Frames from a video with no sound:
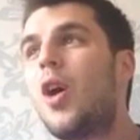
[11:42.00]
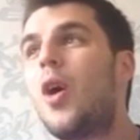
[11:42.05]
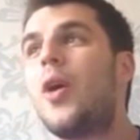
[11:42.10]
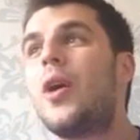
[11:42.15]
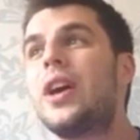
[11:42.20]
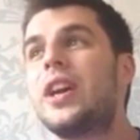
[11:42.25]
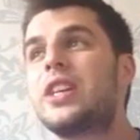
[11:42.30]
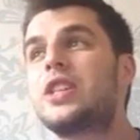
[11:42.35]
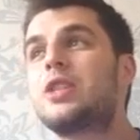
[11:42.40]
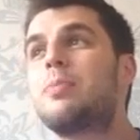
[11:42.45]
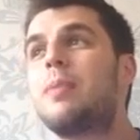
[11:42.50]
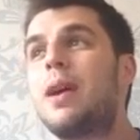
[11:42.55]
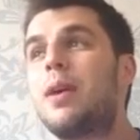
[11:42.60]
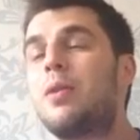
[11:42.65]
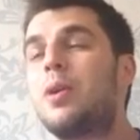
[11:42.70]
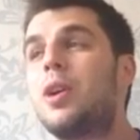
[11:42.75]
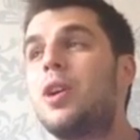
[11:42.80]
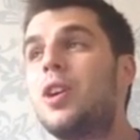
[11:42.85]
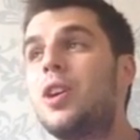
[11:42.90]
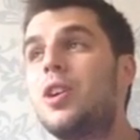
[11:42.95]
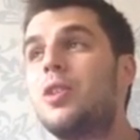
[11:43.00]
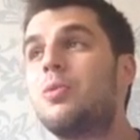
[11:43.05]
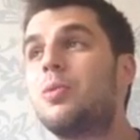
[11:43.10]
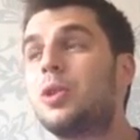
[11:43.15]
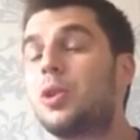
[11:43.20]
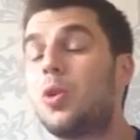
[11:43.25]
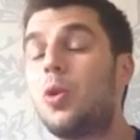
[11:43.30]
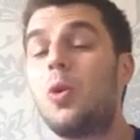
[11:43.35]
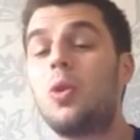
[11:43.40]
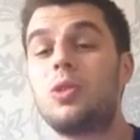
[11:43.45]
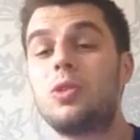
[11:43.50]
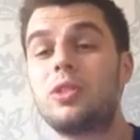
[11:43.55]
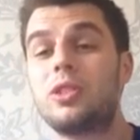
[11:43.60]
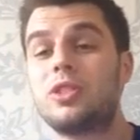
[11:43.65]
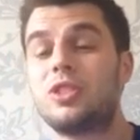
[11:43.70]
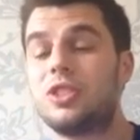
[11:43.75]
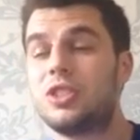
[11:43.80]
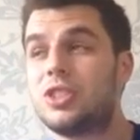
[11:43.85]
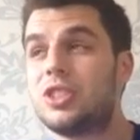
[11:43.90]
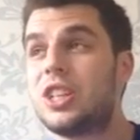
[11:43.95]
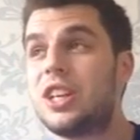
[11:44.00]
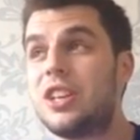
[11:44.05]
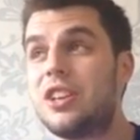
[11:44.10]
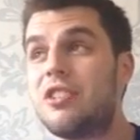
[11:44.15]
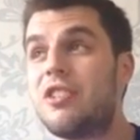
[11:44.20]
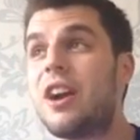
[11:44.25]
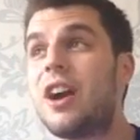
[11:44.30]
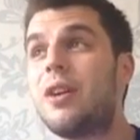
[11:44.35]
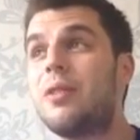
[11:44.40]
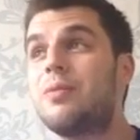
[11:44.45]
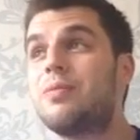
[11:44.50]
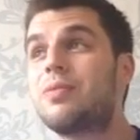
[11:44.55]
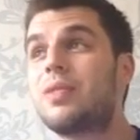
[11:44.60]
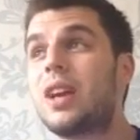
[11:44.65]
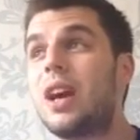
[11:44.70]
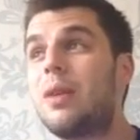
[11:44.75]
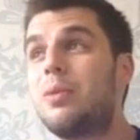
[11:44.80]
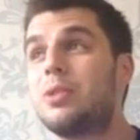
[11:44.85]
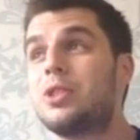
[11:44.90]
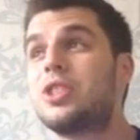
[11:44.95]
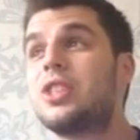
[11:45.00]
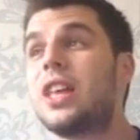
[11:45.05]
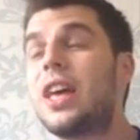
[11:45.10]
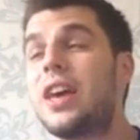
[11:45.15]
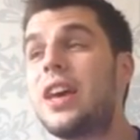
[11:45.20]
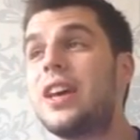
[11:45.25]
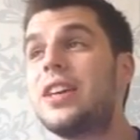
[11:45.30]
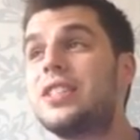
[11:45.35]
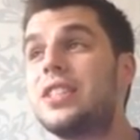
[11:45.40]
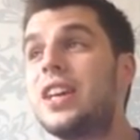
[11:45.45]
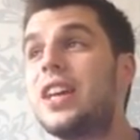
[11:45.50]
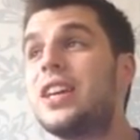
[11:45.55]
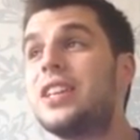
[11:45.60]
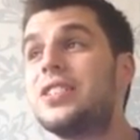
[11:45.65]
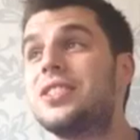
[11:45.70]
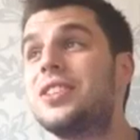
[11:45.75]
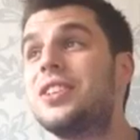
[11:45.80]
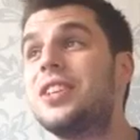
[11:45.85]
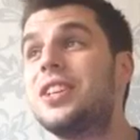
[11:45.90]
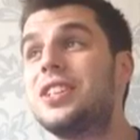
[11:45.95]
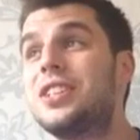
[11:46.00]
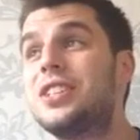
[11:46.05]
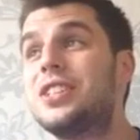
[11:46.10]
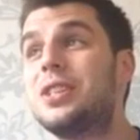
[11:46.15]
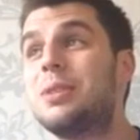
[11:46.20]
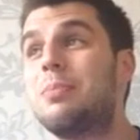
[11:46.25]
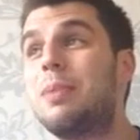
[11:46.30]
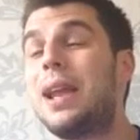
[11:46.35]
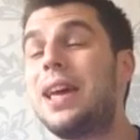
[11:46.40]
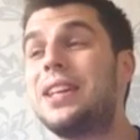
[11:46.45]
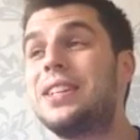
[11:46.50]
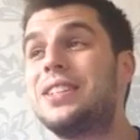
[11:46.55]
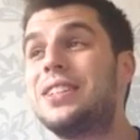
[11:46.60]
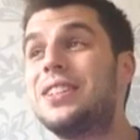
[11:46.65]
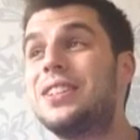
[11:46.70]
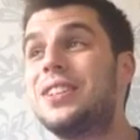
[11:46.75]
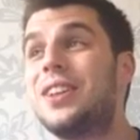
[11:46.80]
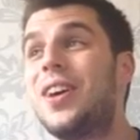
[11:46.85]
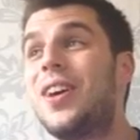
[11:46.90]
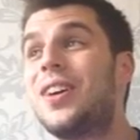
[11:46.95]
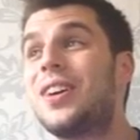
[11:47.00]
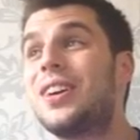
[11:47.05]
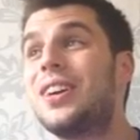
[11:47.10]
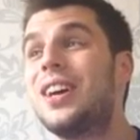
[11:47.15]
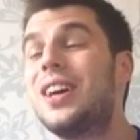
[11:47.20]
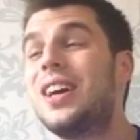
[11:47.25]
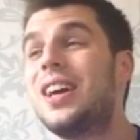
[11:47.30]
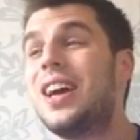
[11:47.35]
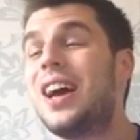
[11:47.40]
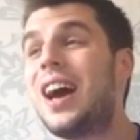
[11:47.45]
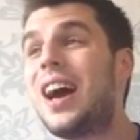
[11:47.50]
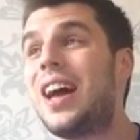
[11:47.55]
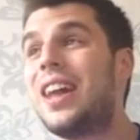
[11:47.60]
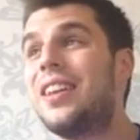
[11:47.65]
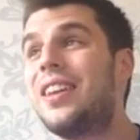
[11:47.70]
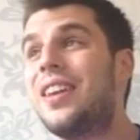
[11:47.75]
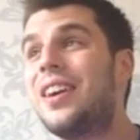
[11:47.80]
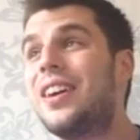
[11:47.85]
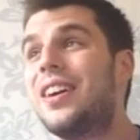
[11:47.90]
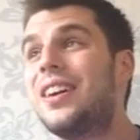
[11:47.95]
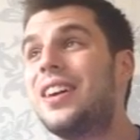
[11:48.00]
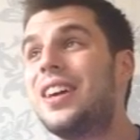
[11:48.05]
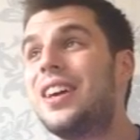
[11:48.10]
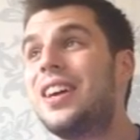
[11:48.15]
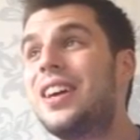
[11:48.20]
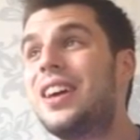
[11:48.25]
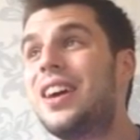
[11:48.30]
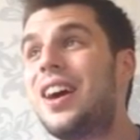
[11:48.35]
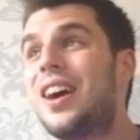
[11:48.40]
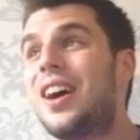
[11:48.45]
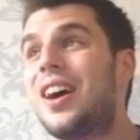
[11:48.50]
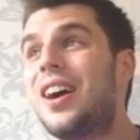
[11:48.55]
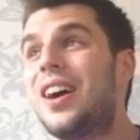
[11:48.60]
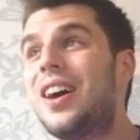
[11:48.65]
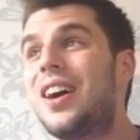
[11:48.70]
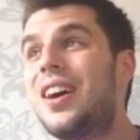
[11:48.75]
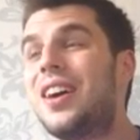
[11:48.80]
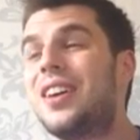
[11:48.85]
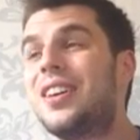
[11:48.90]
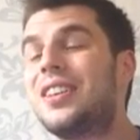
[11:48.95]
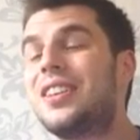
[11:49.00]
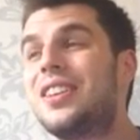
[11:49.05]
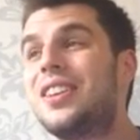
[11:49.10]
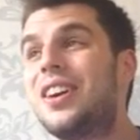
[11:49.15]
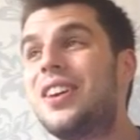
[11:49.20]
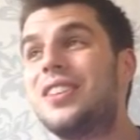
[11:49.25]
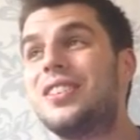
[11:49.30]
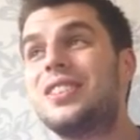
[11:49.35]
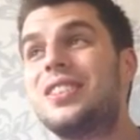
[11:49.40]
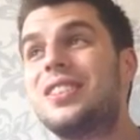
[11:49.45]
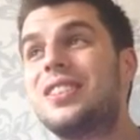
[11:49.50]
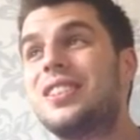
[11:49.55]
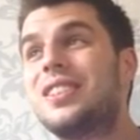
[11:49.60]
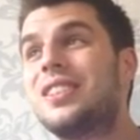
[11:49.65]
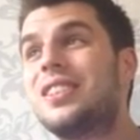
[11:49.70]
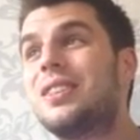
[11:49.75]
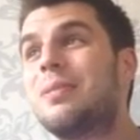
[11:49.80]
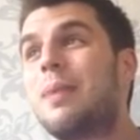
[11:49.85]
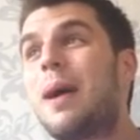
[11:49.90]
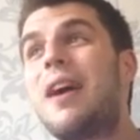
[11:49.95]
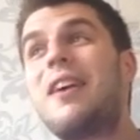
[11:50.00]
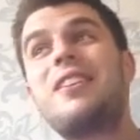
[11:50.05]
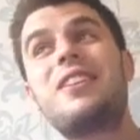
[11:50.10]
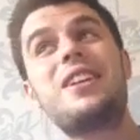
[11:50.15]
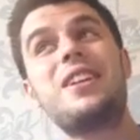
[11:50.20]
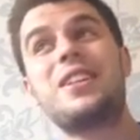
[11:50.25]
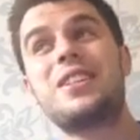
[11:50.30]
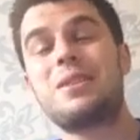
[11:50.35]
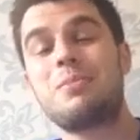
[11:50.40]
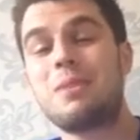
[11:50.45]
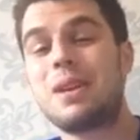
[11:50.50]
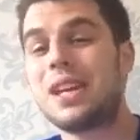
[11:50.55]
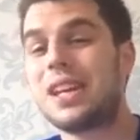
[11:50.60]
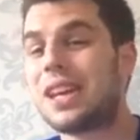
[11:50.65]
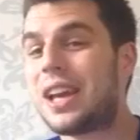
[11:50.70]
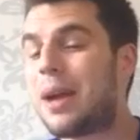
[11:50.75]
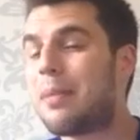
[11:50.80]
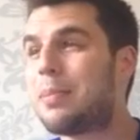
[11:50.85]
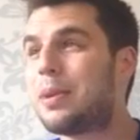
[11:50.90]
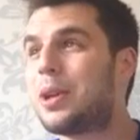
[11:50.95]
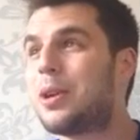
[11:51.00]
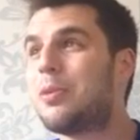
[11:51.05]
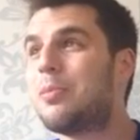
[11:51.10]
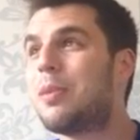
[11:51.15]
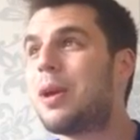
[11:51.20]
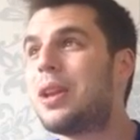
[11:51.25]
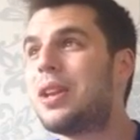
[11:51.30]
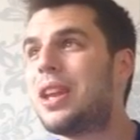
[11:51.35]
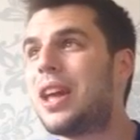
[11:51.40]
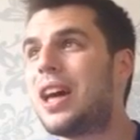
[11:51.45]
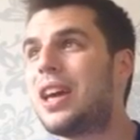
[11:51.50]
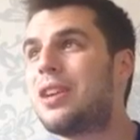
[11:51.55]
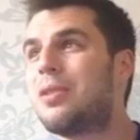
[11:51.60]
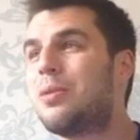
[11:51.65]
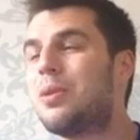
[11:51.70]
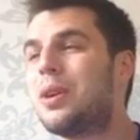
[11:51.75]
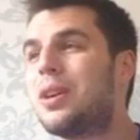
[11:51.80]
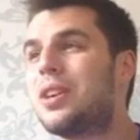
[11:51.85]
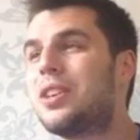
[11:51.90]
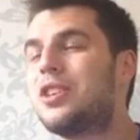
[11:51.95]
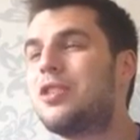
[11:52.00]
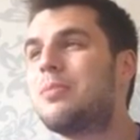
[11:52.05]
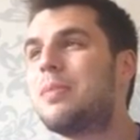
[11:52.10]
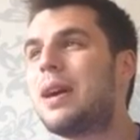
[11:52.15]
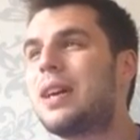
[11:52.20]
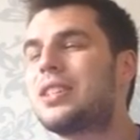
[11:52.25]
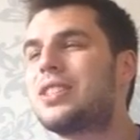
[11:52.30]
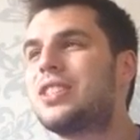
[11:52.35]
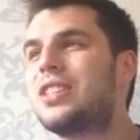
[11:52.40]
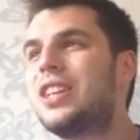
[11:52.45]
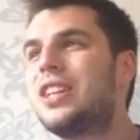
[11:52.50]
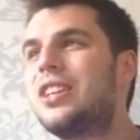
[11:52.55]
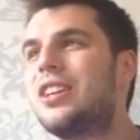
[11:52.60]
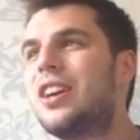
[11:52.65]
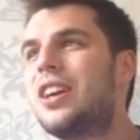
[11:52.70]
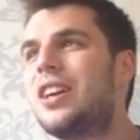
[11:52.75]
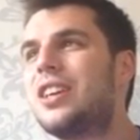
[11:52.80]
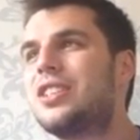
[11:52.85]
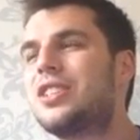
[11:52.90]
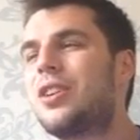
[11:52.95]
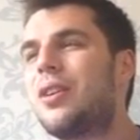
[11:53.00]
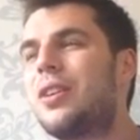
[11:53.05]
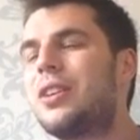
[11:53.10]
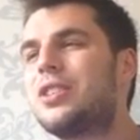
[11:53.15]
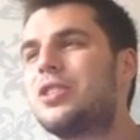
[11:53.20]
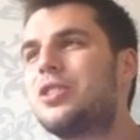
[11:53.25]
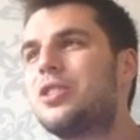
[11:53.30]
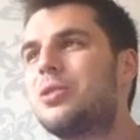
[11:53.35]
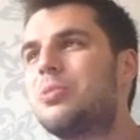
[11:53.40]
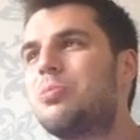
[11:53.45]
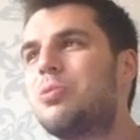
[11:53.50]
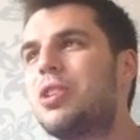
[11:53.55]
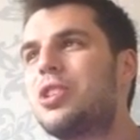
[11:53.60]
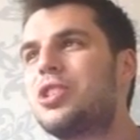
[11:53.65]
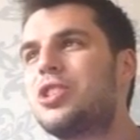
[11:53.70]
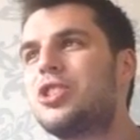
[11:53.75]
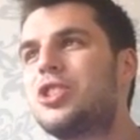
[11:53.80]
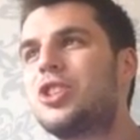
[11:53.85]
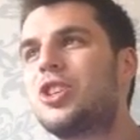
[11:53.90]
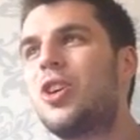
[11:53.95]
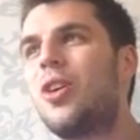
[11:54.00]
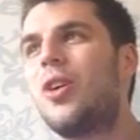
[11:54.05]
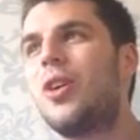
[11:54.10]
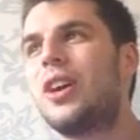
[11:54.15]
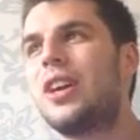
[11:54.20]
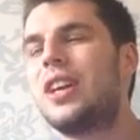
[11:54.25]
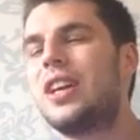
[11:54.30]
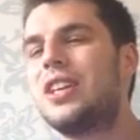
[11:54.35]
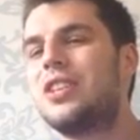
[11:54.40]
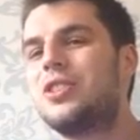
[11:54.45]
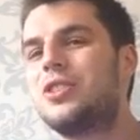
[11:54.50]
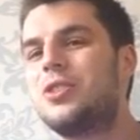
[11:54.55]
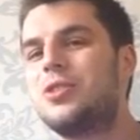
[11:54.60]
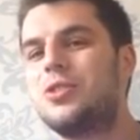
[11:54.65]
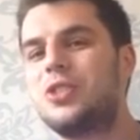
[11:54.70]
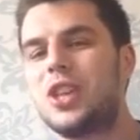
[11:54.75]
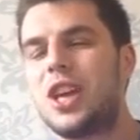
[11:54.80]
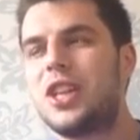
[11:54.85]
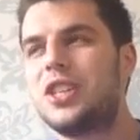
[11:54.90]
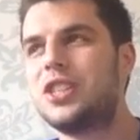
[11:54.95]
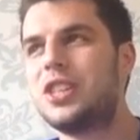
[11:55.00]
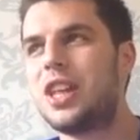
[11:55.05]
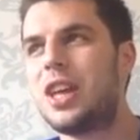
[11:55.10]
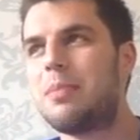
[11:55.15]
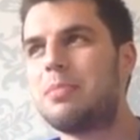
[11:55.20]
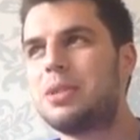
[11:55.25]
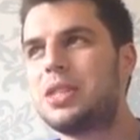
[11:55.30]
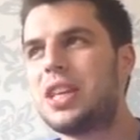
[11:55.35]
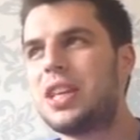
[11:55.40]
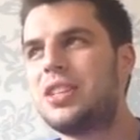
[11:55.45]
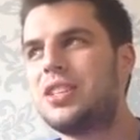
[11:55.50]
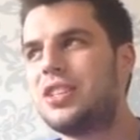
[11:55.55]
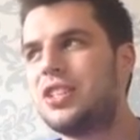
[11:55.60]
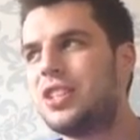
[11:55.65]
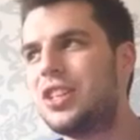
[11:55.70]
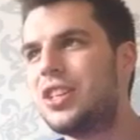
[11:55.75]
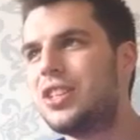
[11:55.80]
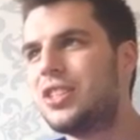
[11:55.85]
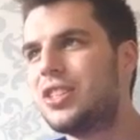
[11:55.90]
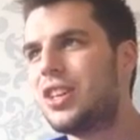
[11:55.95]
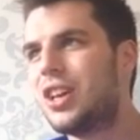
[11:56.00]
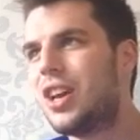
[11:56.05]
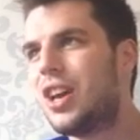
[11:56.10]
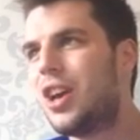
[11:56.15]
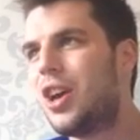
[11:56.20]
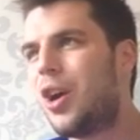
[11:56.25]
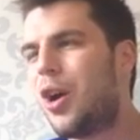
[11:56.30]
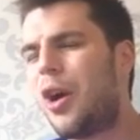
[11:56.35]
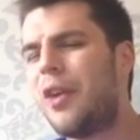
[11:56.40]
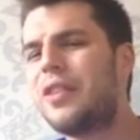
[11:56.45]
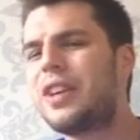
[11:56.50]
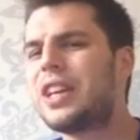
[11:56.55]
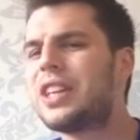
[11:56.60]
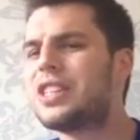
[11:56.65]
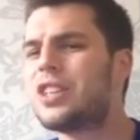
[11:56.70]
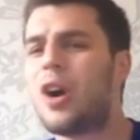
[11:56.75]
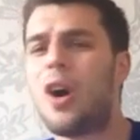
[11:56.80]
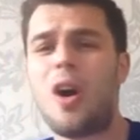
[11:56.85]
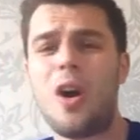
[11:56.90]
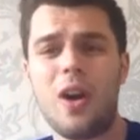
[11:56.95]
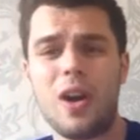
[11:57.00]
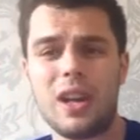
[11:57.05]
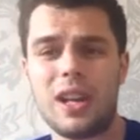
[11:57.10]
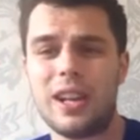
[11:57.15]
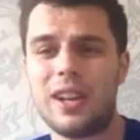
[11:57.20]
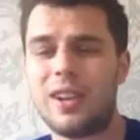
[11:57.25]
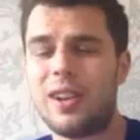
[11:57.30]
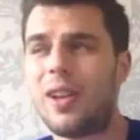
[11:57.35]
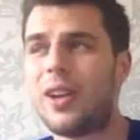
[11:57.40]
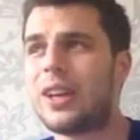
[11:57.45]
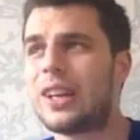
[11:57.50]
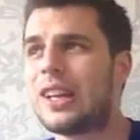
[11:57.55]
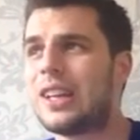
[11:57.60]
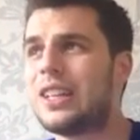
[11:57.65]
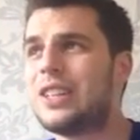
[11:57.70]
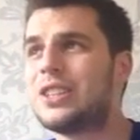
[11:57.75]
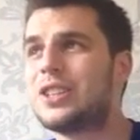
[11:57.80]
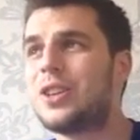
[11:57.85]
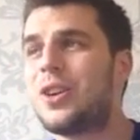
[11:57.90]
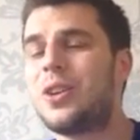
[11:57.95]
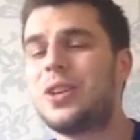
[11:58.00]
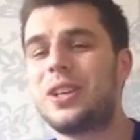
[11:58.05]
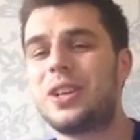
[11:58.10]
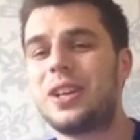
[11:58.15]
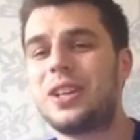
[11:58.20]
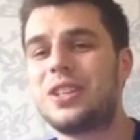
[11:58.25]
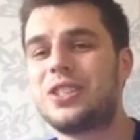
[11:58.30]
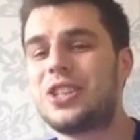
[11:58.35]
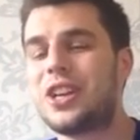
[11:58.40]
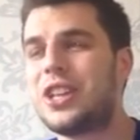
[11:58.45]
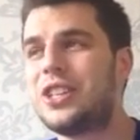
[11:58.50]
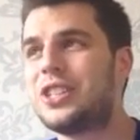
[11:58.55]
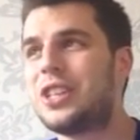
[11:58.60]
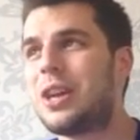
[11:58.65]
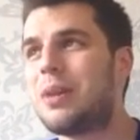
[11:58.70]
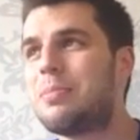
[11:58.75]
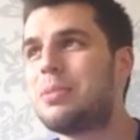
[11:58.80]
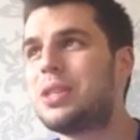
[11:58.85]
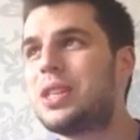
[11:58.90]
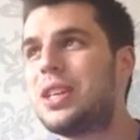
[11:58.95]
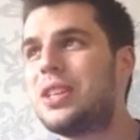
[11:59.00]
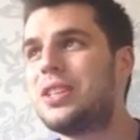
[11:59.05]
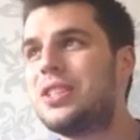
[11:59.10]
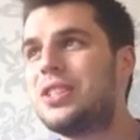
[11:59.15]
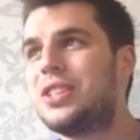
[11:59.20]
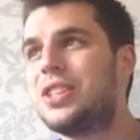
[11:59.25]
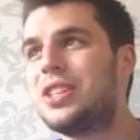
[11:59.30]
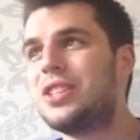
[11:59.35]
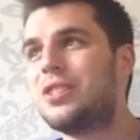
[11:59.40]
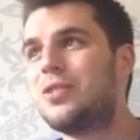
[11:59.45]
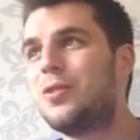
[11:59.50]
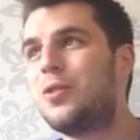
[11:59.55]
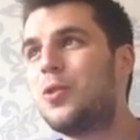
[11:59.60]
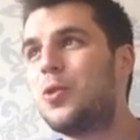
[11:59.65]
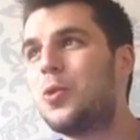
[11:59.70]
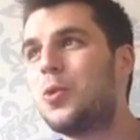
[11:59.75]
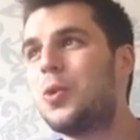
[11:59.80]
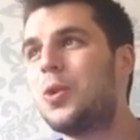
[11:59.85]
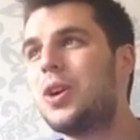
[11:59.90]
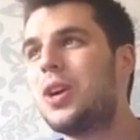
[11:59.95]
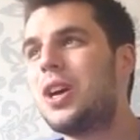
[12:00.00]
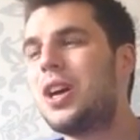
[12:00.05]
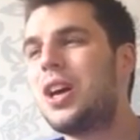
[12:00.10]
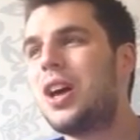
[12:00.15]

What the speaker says: I expect Hearn will call Senior out and will say it as it is, that this is a blatant duck, and that, you know, apparently there's a meeting happening on Monday where Eubank Senior is going to pressure Sky into changing their percentages. I think it's highly unlikely Sky are going to change their percentages for